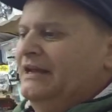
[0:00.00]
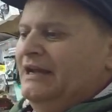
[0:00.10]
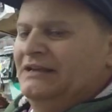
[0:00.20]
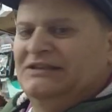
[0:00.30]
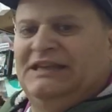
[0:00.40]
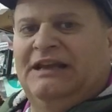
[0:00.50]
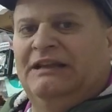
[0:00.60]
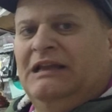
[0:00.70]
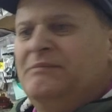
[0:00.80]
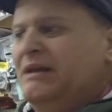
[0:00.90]
It's the
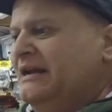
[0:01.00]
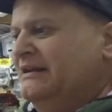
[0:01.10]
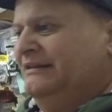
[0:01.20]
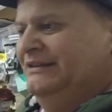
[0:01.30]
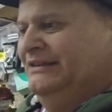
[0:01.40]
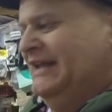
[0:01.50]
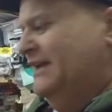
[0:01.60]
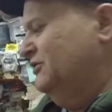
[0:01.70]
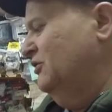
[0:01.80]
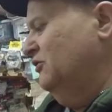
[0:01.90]
Unlimited
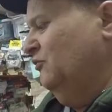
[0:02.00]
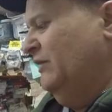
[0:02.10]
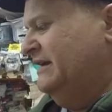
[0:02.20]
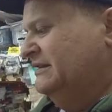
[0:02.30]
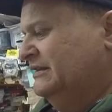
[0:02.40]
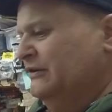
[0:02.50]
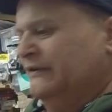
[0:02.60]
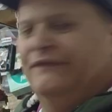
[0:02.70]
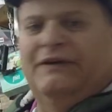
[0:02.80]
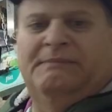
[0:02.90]
Desert Racer
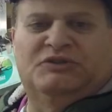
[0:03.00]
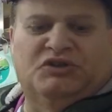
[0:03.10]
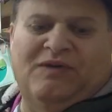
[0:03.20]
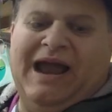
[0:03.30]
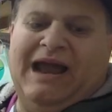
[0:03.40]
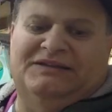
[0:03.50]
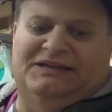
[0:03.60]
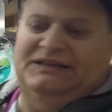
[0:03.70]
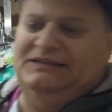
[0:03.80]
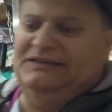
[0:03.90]
from
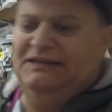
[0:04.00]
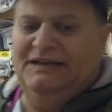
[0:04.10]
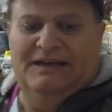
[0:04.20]
Traxxas.